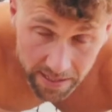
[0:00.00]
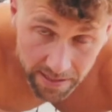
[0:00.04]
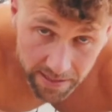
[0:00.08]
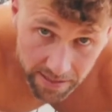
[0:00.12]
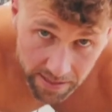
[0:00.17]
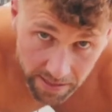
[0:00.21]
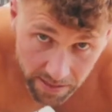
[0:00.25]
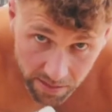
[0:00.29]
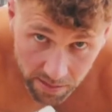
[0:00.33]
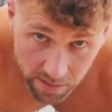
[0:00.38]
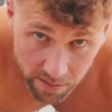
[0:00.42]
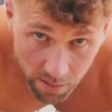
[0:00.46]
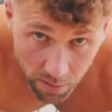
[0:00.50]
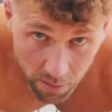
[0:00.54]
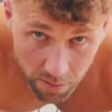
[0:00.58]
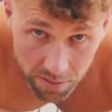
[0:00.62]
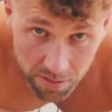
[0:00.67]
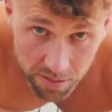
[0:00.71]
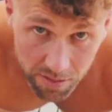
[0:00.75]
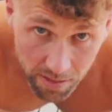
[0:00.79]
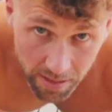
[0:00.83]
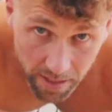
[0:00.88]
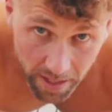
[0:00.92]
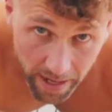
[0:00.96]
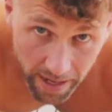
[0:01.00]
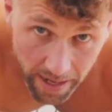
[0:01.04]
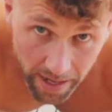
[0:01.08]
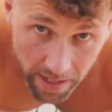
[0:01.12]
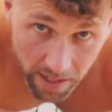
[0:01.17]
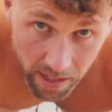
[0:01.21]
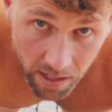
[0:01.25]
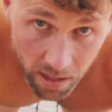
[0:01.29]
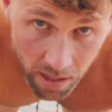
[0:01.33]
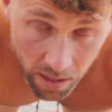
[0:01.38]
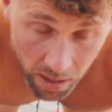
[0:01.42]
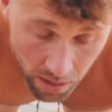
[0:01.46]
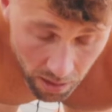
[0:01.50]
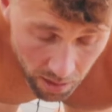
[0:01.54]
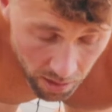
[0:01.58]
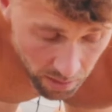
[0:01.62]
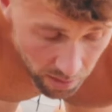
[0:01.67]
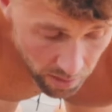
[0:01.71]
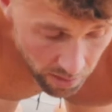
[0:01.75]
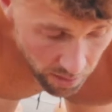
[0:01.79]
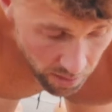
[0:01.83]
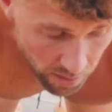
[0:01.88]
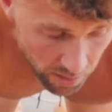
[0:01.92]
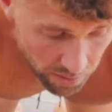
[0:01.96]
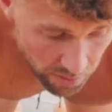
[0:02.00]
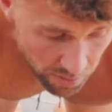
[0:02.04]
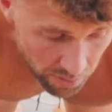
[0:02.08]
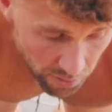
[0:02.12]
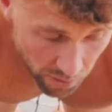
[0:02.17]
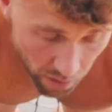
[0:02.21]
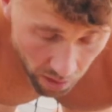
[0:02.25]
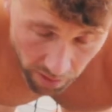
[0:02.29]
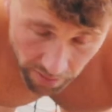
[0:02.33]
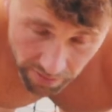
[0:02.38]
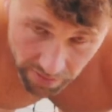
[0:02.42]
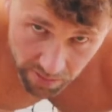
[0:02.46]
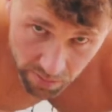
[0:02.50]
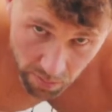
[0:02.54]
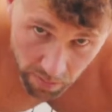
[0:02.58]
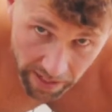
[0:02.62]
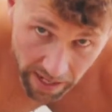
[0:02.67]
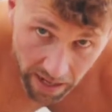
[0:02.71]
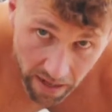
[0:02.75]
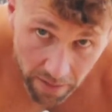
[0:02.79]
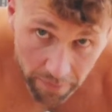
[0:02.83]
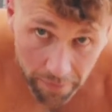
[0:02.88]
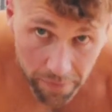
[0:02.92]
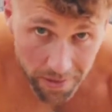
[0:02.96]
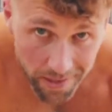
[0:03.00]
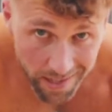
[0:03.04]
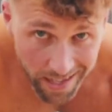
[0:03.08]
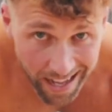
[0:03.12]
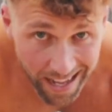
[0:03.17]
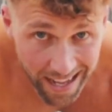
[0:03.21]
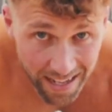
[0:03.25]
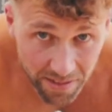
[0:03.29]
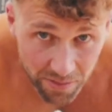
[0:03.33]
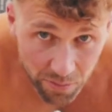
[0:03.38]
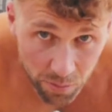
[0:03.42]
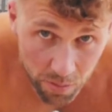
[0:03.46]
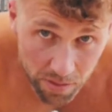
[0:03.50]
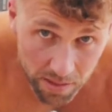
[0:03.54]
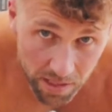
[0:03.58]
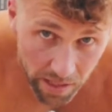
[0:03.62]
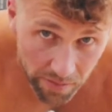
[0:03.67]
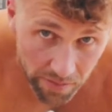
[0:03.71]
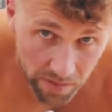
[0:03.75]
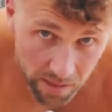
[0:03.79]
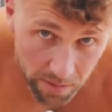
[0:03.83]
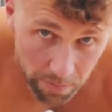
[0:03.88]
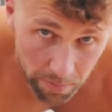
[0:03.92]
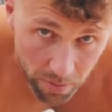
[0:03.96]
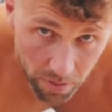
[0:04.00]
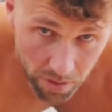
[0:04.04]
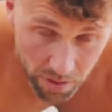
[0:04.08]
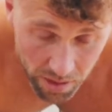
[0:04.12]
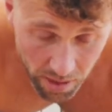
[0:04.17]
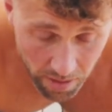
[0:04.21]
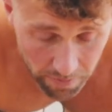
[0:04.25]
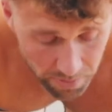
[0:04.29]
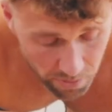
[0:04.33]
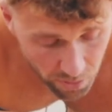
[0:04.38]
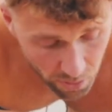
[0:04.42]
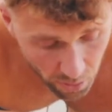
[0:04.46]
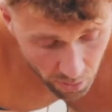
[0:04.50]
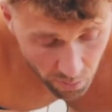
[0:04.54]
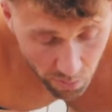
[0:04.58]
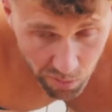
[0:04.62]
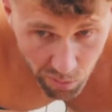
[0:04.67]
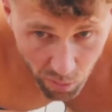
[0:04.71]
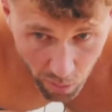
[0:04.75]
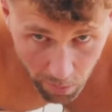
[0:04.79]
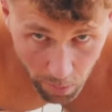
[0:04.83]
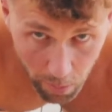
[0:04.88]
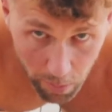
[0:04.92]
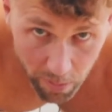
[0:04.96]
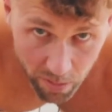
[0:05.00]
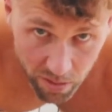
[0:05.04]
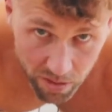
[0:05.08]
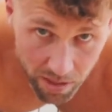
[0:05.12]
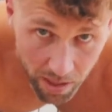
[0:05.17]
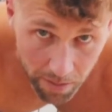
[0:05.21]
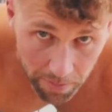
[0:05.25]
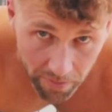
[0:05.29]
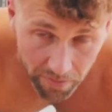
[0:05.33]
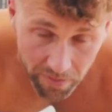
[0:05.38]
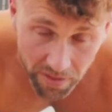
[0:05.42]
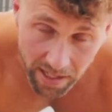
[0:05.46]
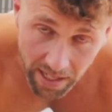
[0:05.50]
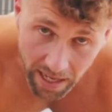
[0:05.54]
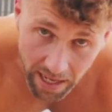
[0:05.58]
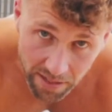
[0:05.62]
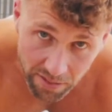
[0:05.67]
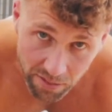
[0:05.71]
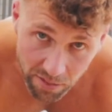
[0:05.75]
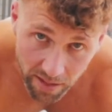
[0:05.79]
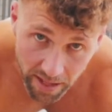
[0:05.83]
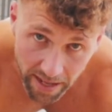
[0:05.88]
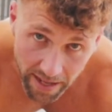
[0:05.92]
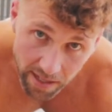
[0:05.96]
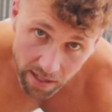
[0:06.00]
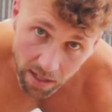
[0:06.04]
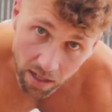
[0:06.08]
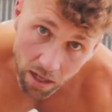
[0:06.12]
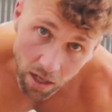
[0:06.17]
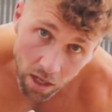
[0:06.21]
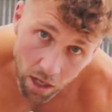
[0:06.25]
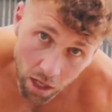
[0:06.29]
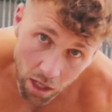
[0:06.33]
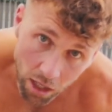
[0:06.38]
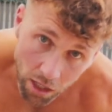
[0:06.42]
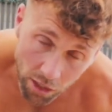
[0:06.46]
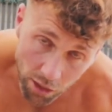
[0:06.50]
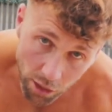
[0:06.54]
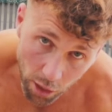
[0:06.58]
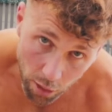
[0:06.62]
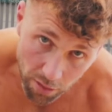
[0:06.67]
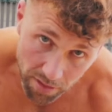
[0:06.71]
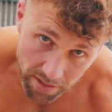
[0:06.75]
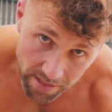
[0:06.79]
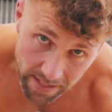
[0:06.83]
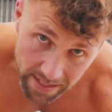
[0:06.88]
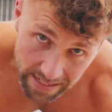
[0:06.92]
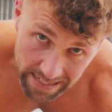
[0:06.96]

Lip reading: to get as close as you can to knocking this one out. If you can't do a deficit push-up, go to a normal push-up. If you can't do that, go to the